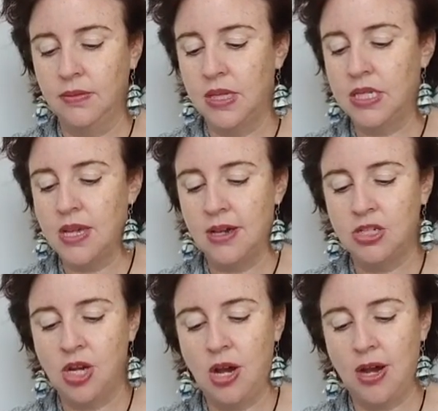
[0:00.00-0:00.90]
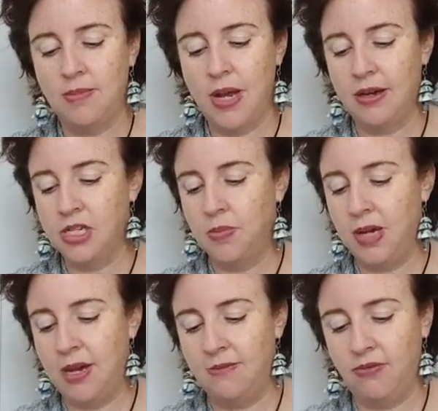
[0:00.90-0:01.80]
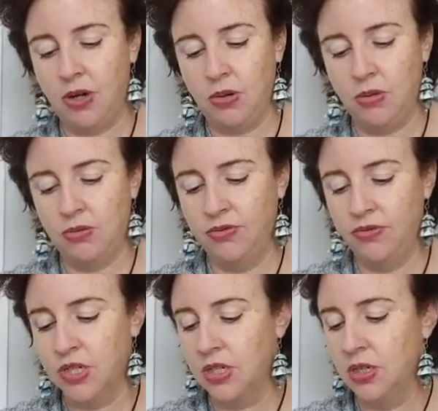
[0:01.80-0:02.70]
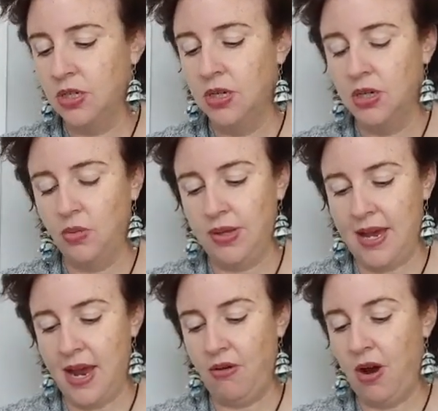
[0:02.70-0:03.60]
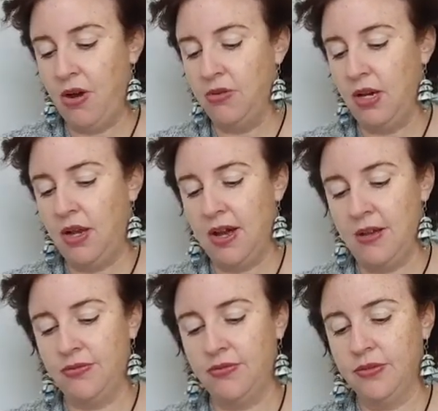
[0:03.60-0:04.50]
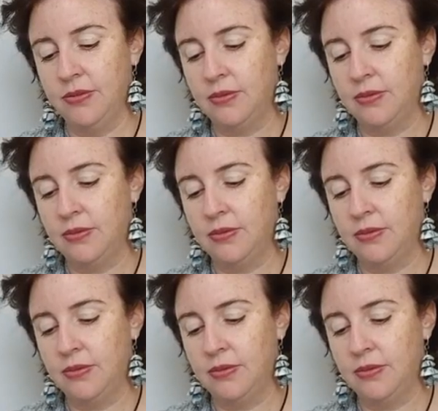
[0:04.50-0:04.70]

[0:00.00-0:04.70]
It's our time now to be involved with our own life